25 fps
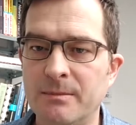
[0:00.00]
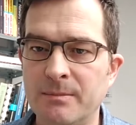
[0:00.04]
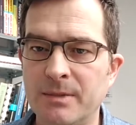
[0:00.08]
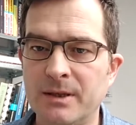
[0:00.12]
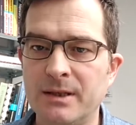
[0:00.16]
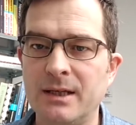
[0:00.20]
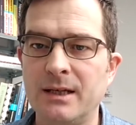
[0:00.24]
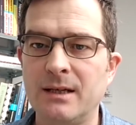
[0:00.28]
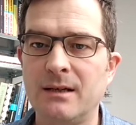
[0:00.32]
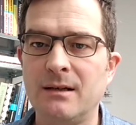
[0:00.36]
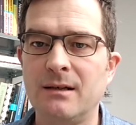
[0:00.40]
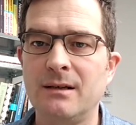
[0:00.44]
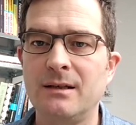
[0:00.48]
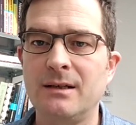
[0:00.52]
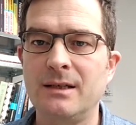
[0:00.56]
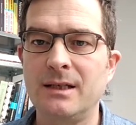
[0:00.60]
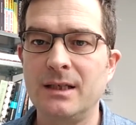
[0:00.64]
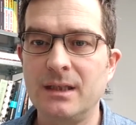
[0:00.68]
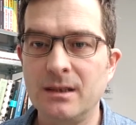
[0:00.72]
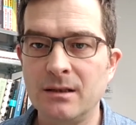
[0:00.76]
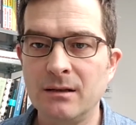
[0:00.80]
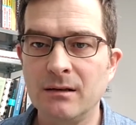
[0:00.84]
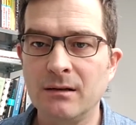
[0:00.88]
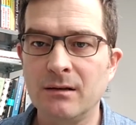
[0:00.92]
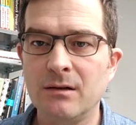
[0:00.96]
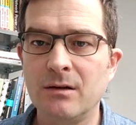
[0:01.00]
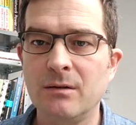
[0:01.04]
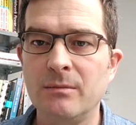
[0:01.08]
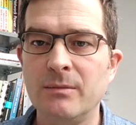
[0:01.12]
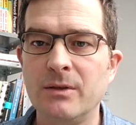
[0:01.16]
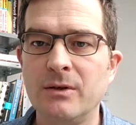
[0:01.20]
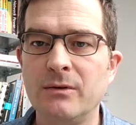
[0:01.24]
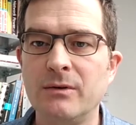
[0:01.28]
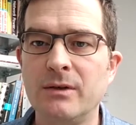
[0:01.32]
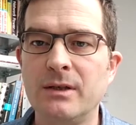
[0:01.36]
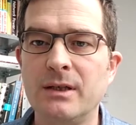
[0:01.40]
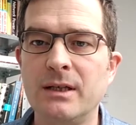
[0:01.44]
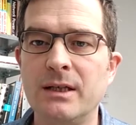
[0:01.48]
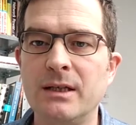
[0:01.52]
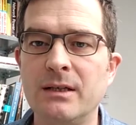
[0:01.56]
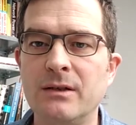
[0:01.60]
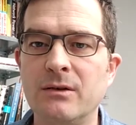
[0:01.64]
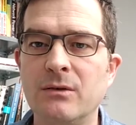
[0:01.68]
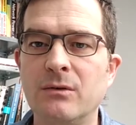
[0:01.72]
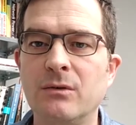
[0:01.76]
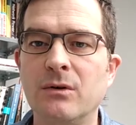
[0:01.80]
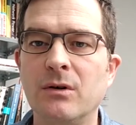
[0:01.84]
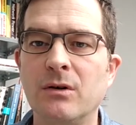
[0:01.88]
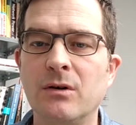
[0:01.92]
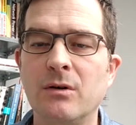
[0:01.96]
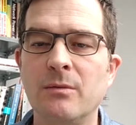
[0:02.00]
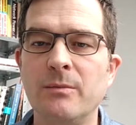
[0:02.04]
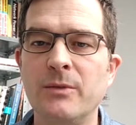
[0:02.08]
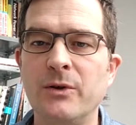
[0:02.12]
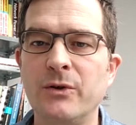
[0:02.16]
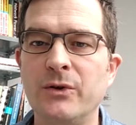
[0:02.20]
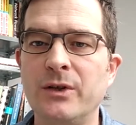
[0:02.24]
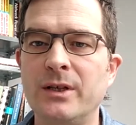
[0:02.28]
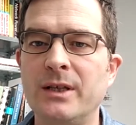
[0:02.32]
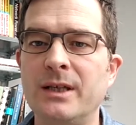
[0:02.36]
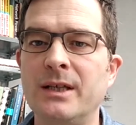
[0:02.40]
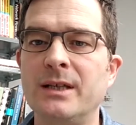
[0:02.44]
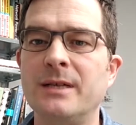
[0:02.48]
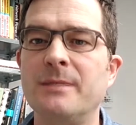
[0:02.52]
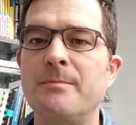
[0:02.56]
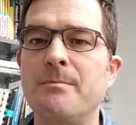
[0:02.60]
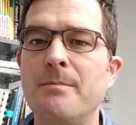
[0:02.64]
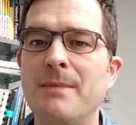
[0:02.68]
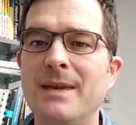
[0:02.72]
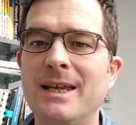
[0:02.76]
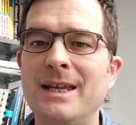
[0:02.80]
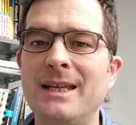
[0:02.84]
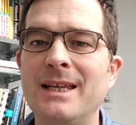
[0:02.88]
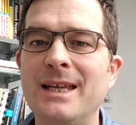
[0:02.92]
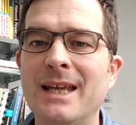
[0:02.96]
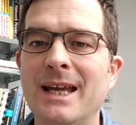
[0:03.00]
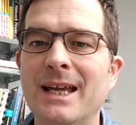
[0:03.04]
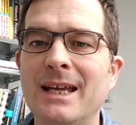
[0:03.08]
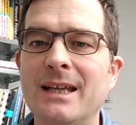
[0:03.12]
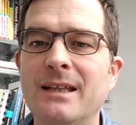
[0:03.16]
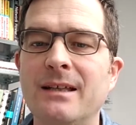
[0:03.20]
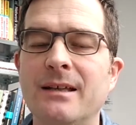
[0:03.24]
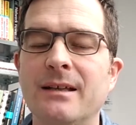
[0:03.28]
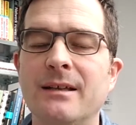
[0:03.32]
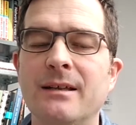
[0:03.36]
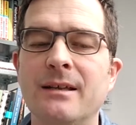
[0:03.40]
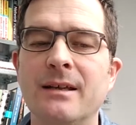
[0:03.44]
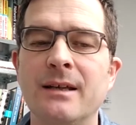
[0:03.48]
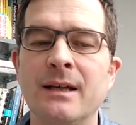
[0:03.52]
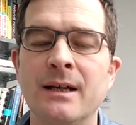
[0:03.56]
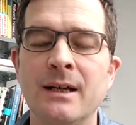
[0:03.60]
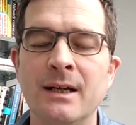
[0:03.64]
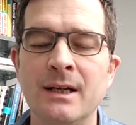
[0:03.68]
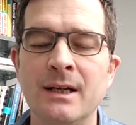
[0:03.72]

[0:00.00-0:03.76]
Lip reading: particularly digital communities or communities mediated